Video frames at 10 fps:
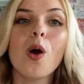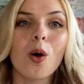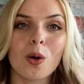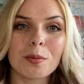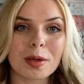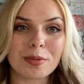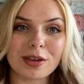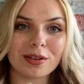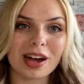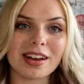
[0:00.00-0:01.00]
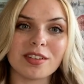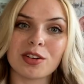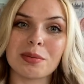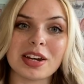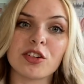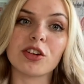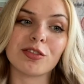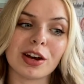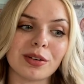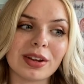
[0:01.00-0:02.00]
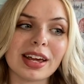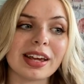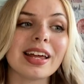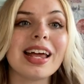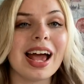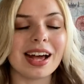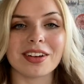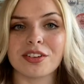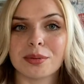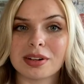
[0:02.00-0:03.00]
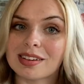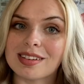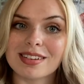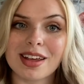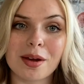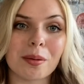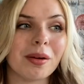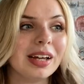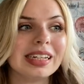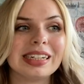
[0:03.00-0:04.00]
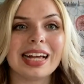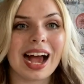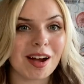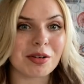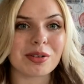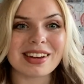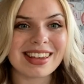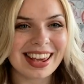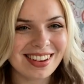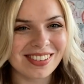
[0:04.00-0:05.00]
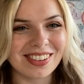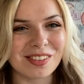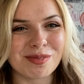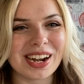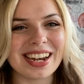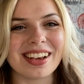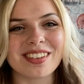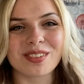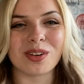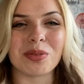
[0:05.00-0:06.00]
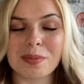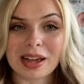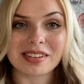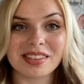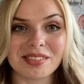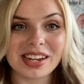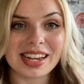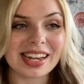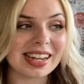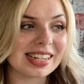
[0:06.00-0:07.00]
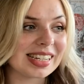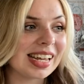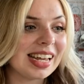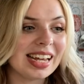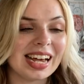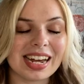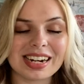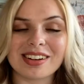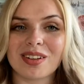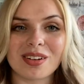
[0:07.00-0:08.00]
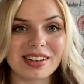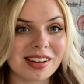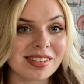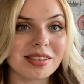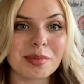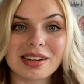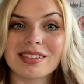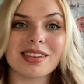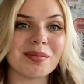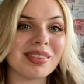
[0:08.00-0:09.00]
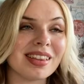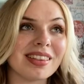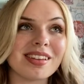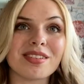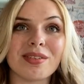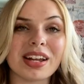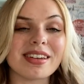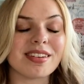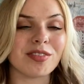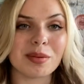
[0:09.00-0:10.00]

or maybe you're kind of coming into your final year and you're wanting to know, how do I take all of my notes from the past 3 years and condense them into something that's relatively